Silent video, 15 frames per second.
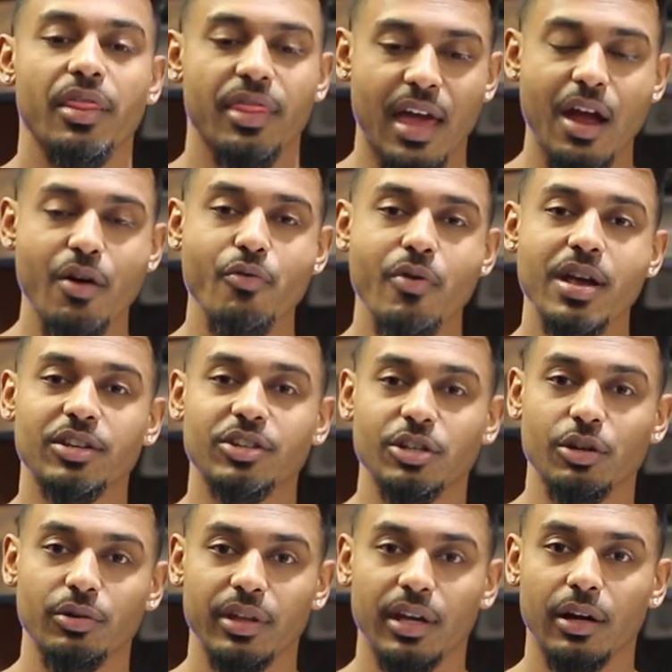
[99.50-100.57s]
That
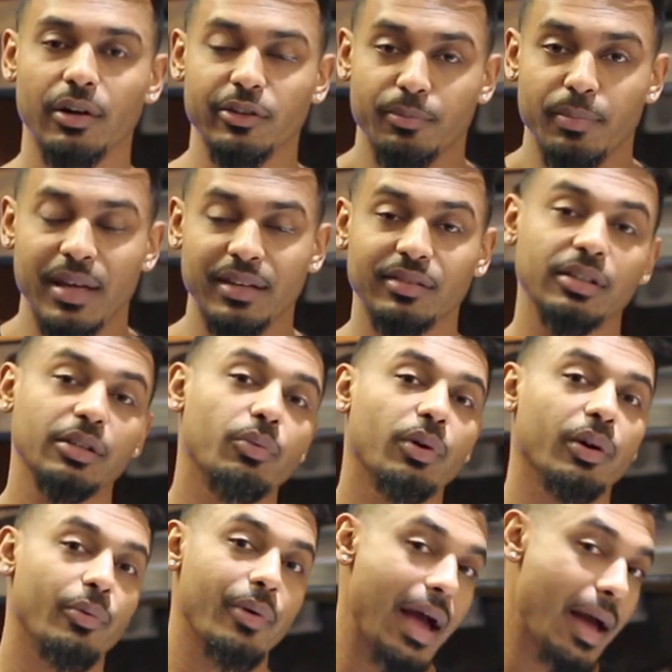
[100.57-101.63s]
ratio there is basically
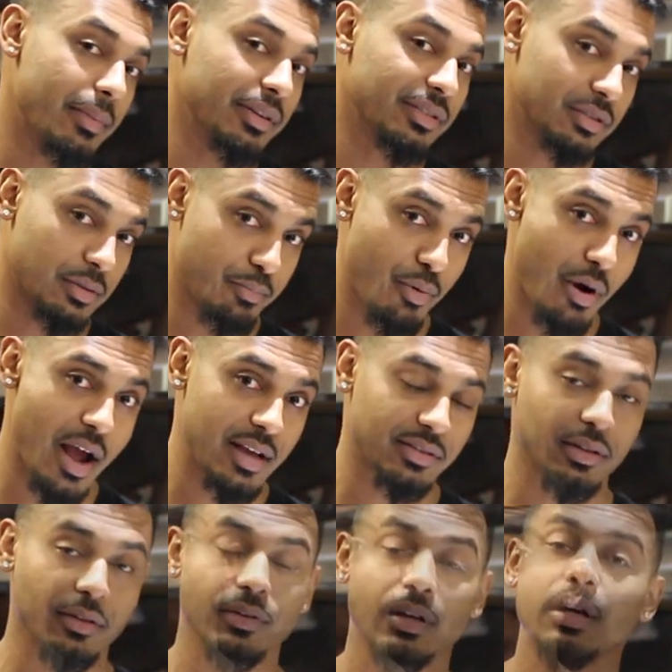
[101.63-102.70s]
what a rabbit is
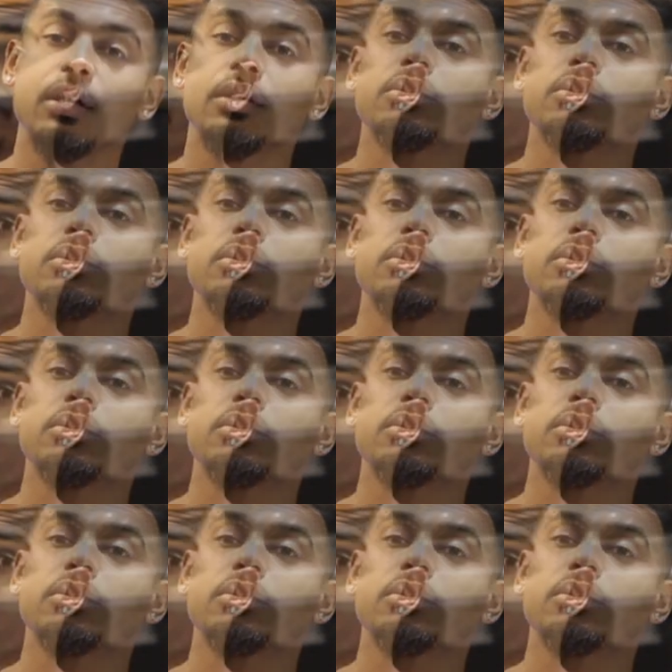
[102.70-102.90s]
comprised of.